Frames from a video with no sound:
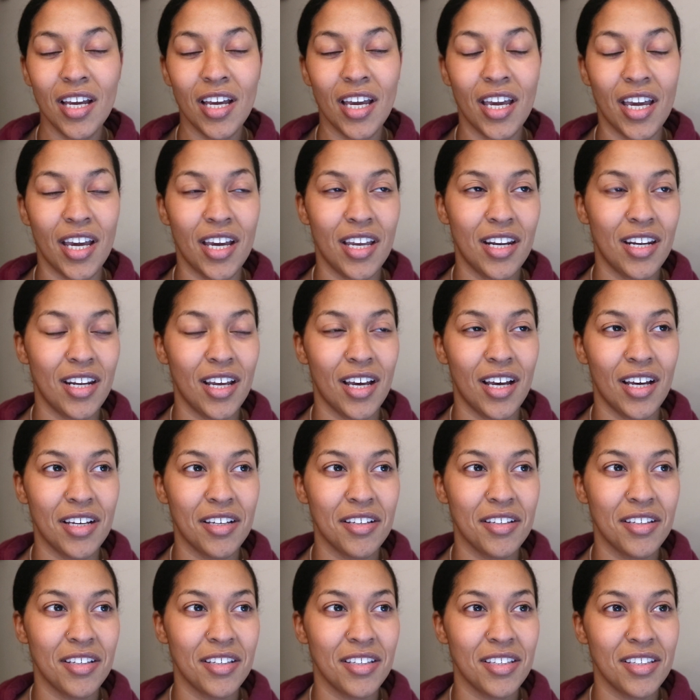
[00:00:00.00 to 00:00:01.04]
And
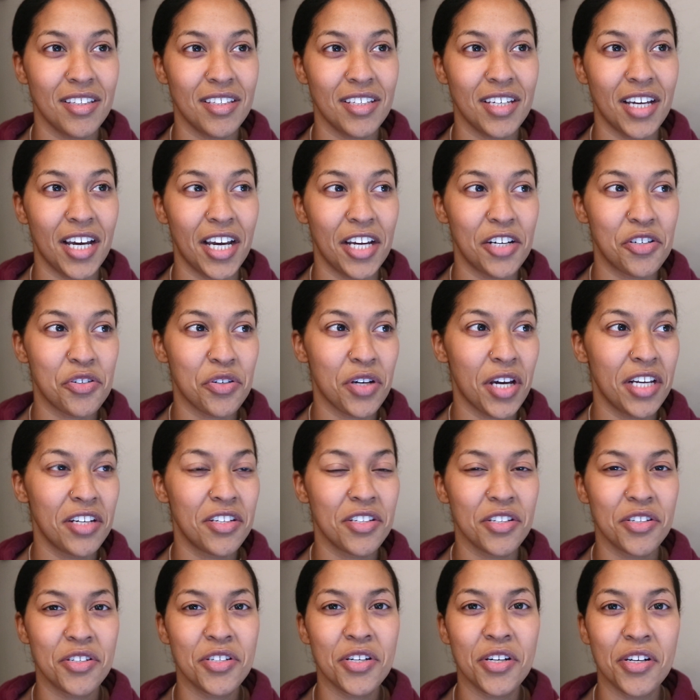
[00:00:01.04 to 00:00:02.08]
I tried
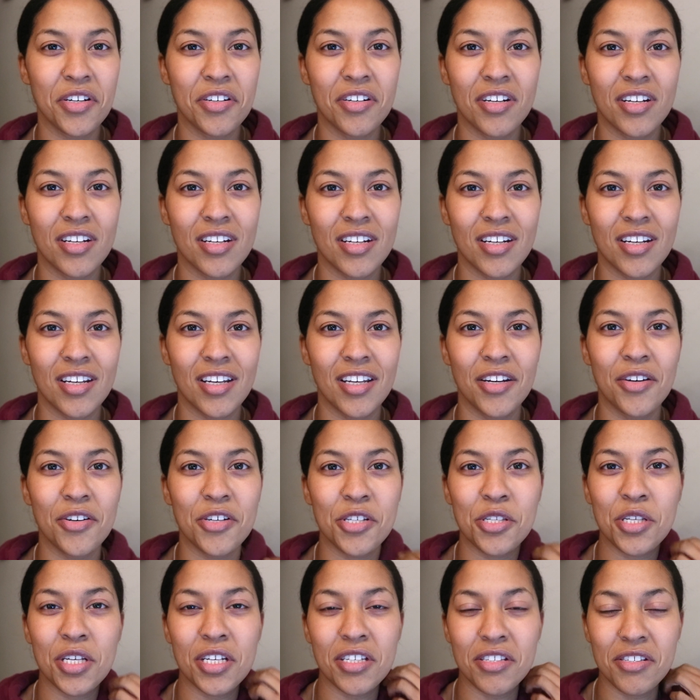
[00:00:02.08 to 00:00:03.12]
to turn,
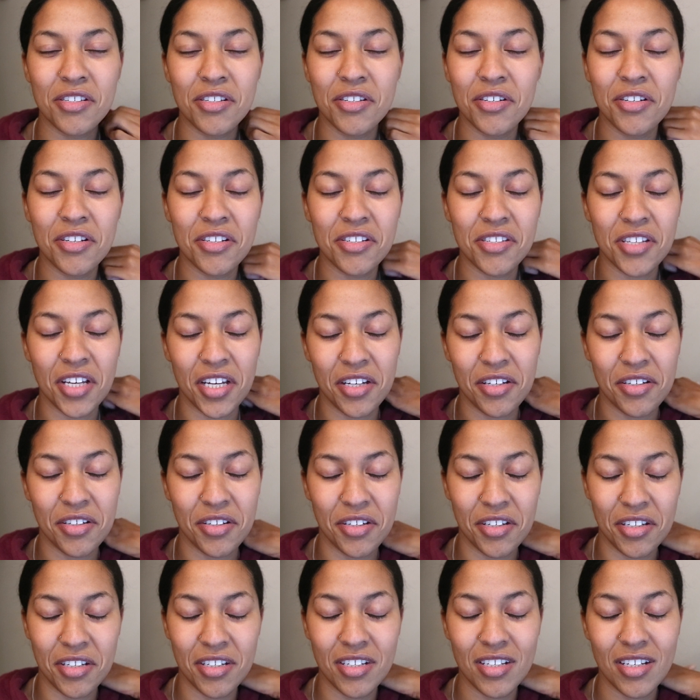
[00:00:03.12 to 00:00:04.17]
as good as I
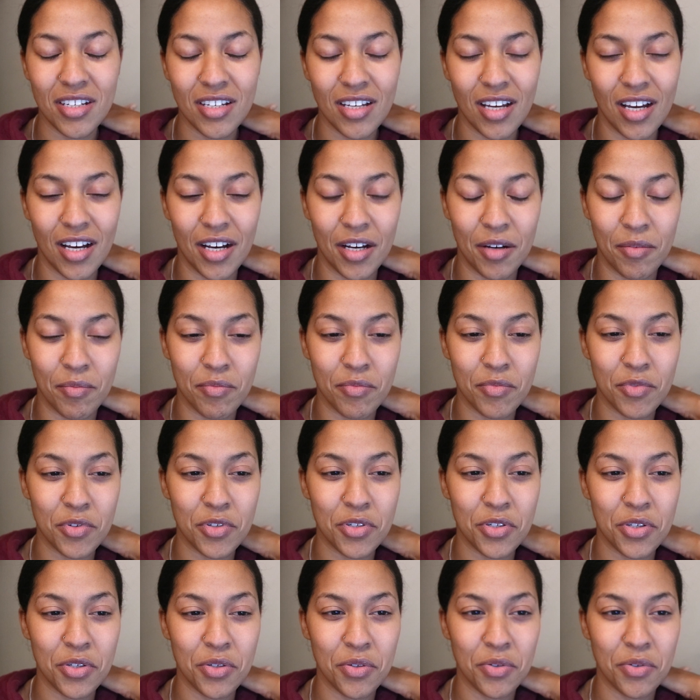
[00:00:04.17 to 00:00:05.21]
could
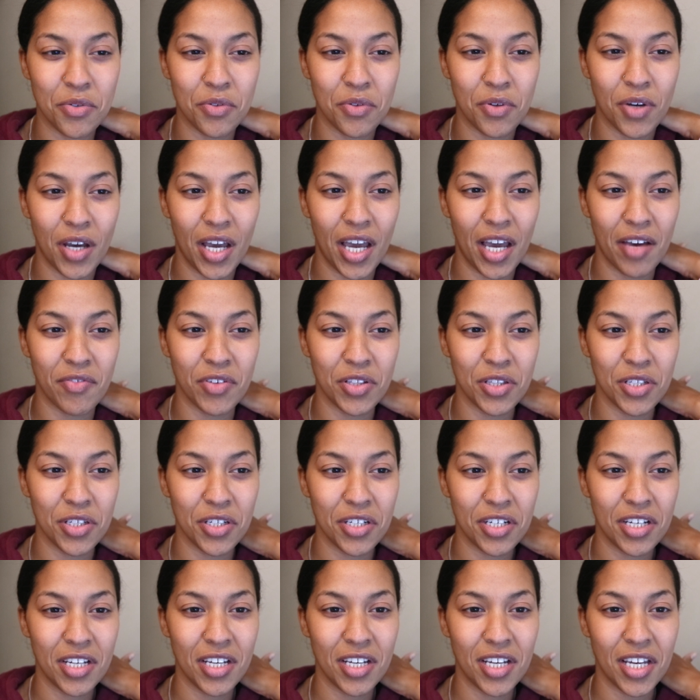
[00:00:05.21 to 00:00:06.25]
to have a
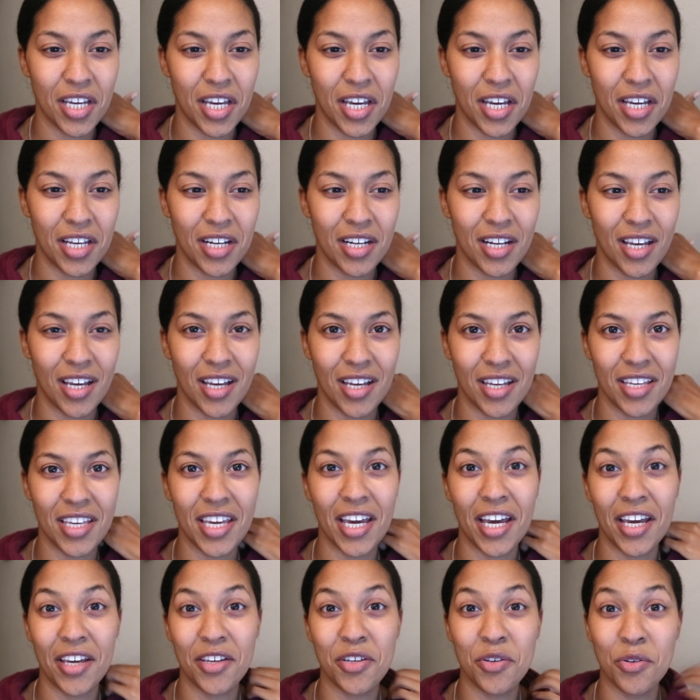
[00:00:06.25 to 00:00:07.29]
look. And
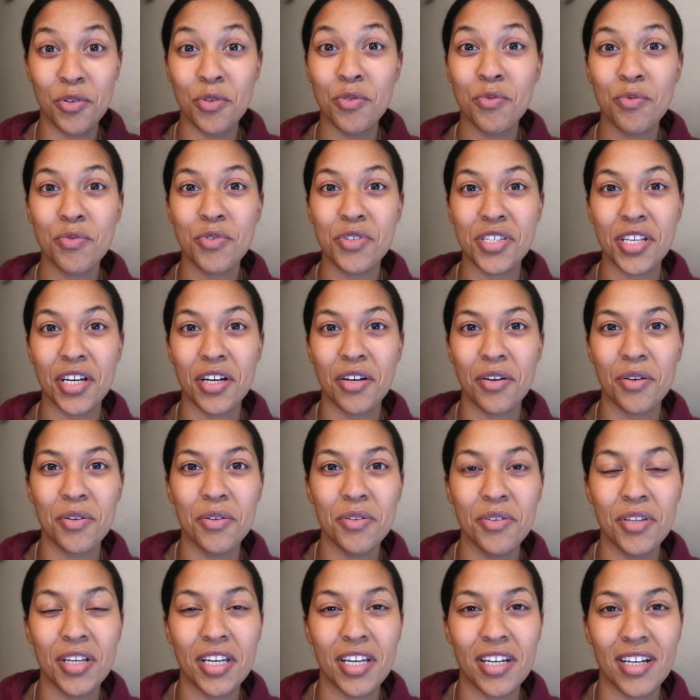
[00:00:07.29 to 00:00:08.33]
Jeroen was there
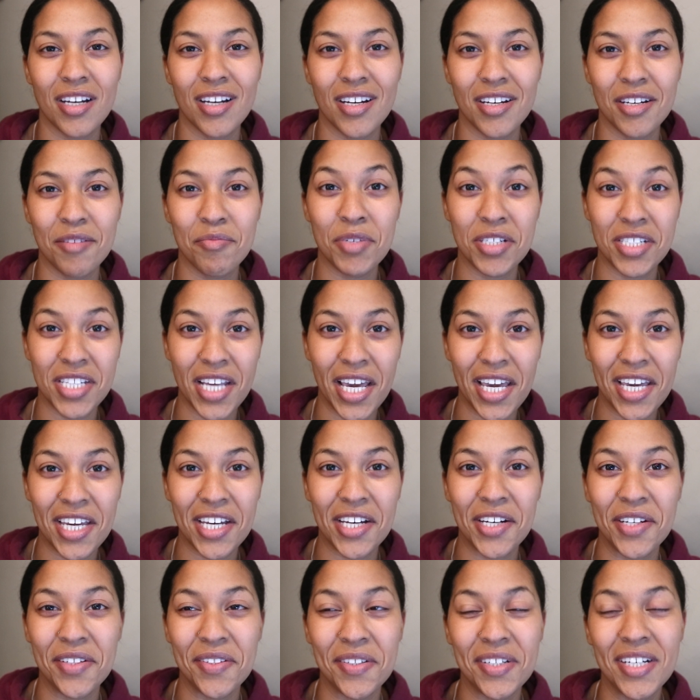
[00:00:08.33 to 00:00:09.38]
holding
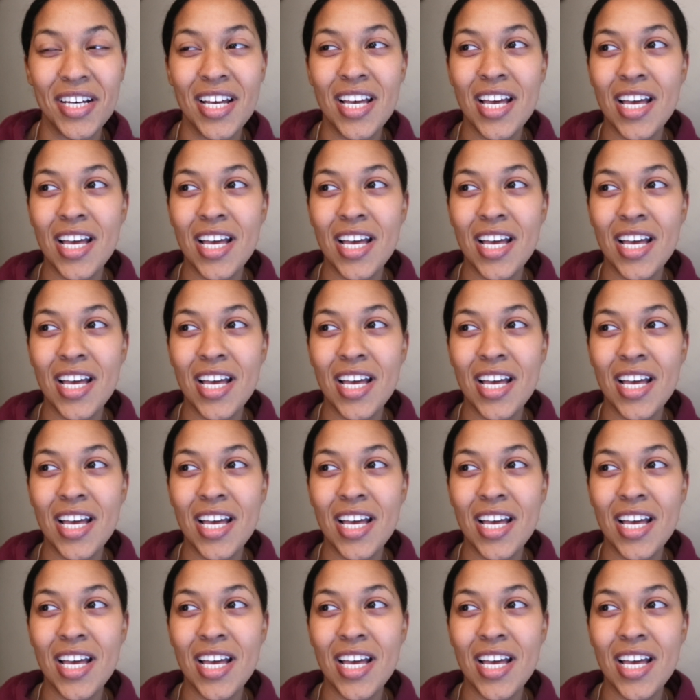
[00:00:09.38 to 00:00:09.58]
Mateo.